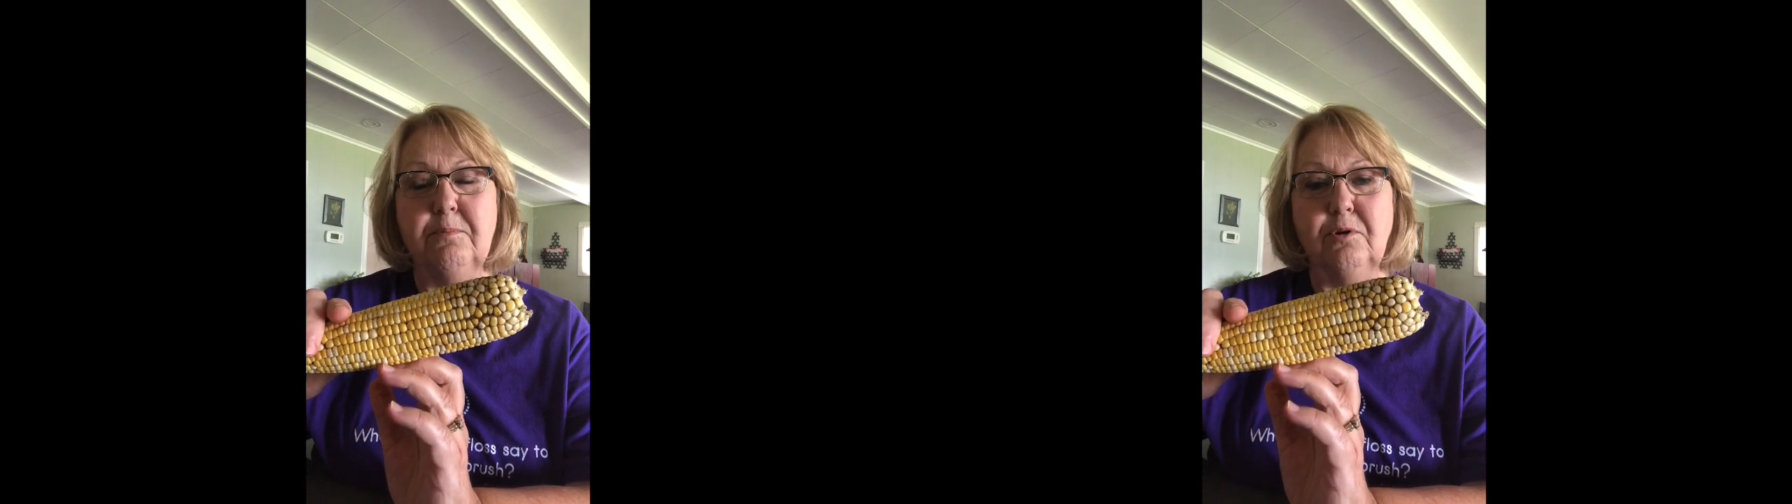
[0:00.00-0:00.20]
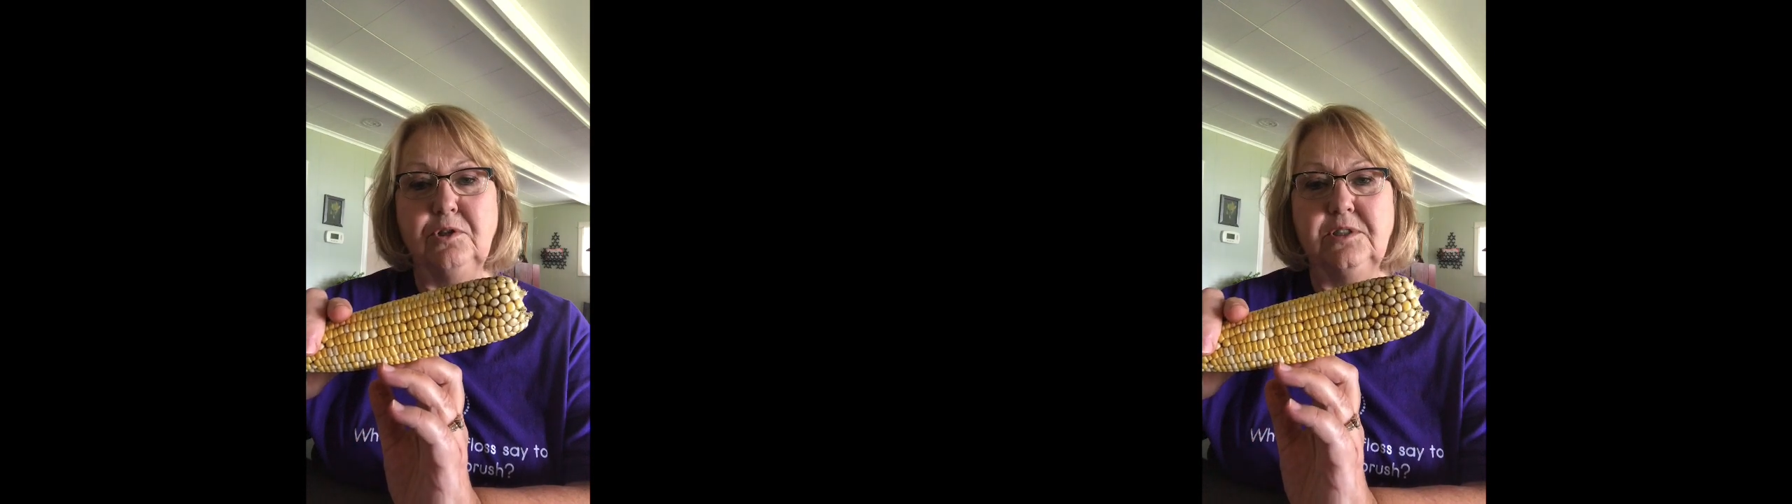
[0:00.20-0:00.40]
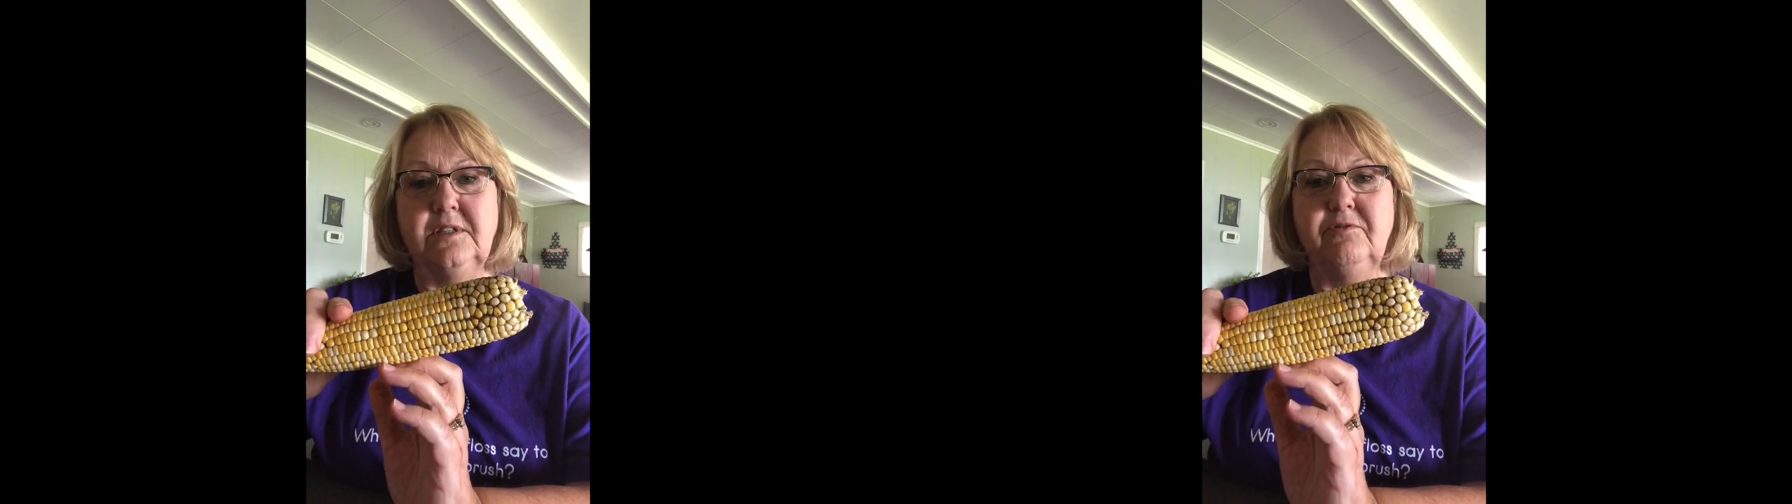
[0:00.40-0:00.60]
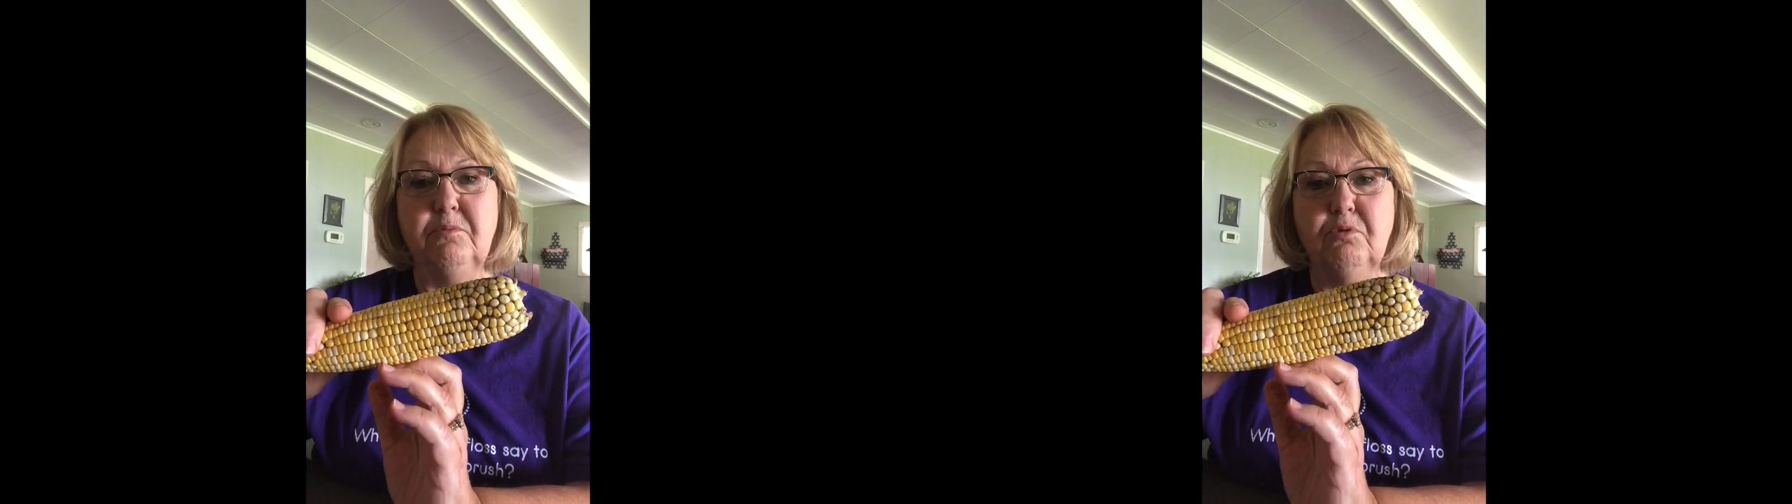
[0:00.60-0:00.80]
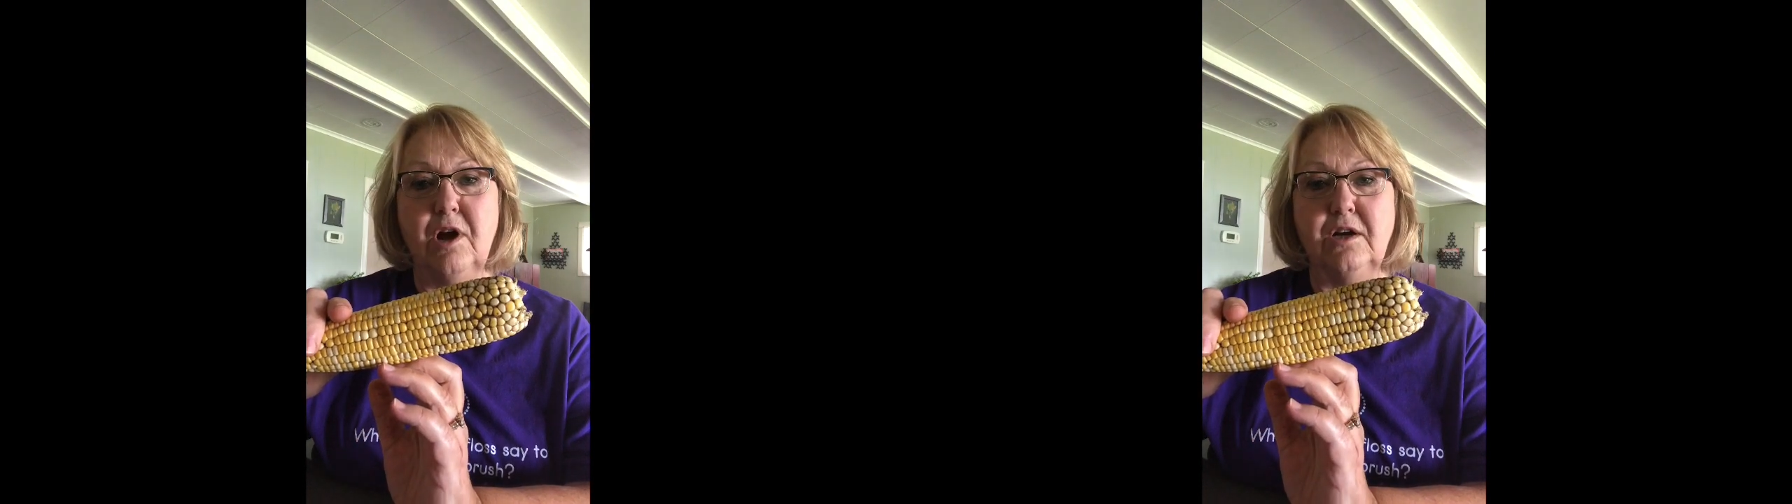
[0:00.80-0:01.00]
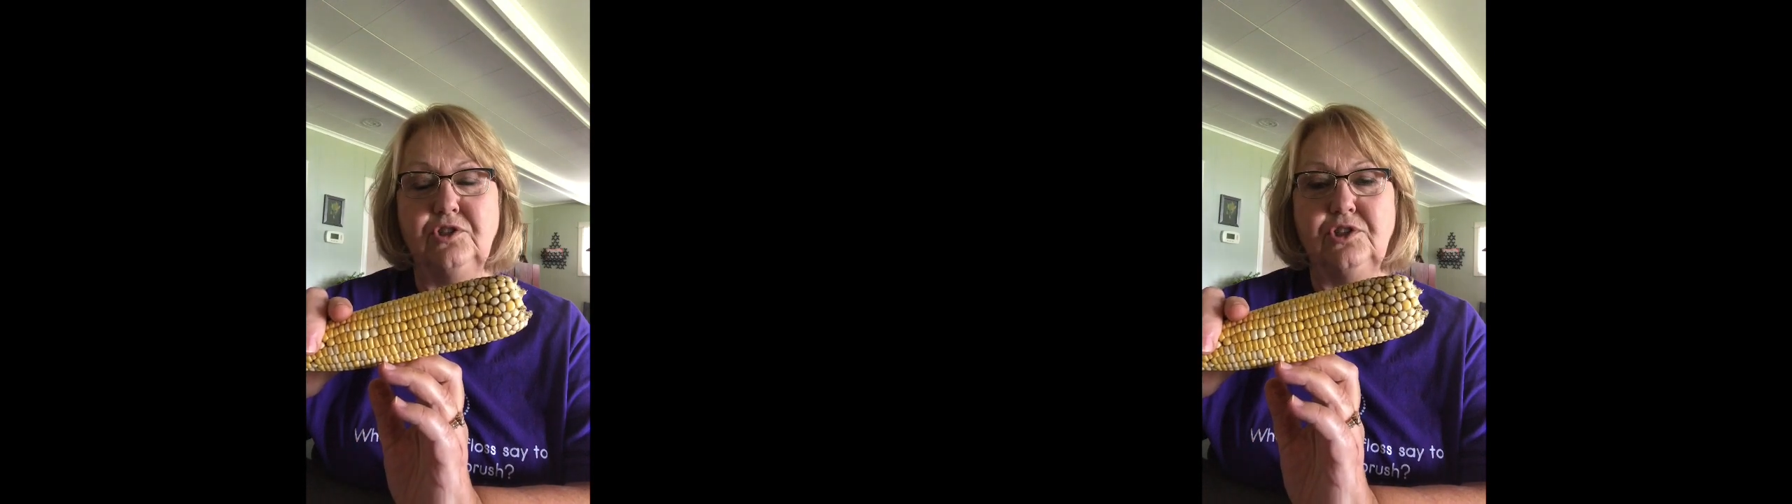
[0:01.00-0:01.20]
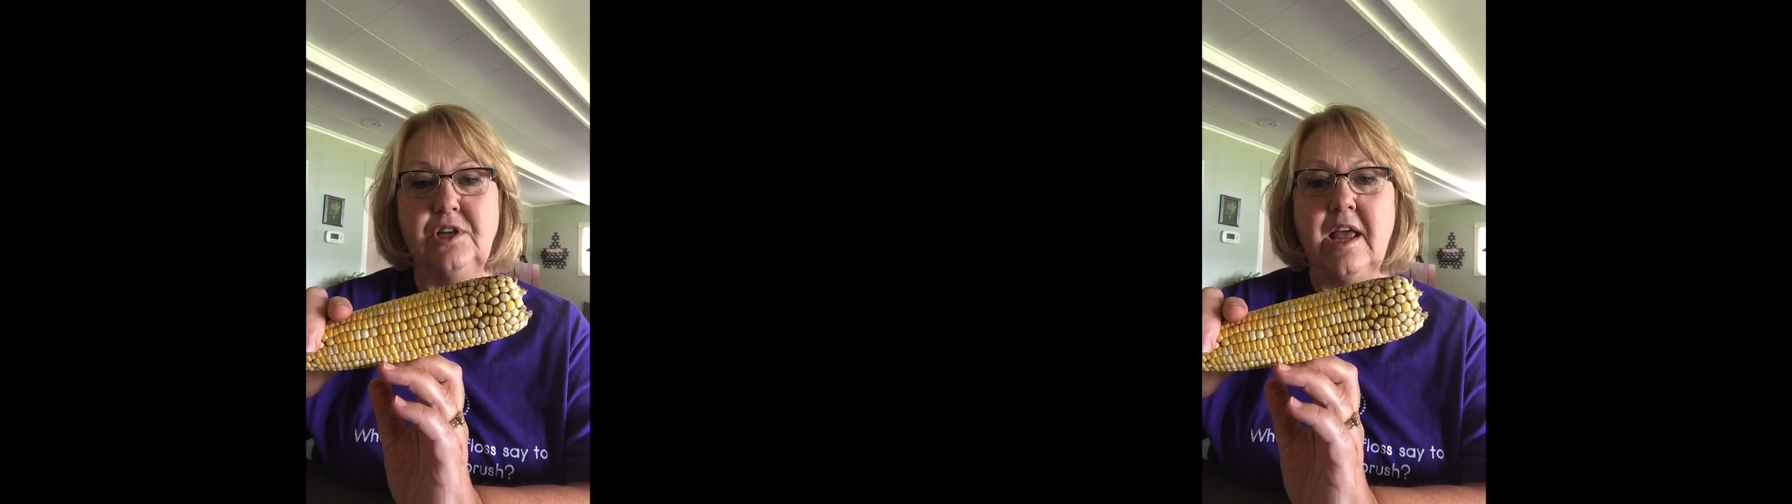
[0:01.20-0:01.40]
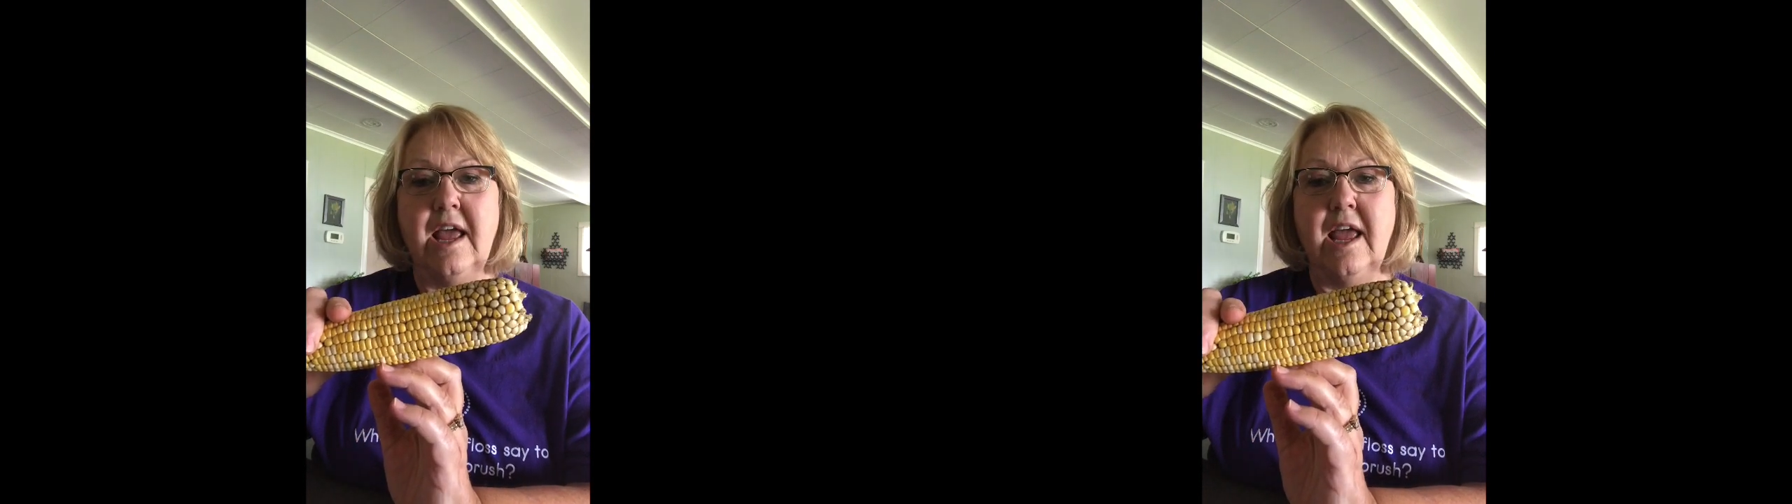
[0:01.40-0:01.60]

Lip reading: purchase of a brush,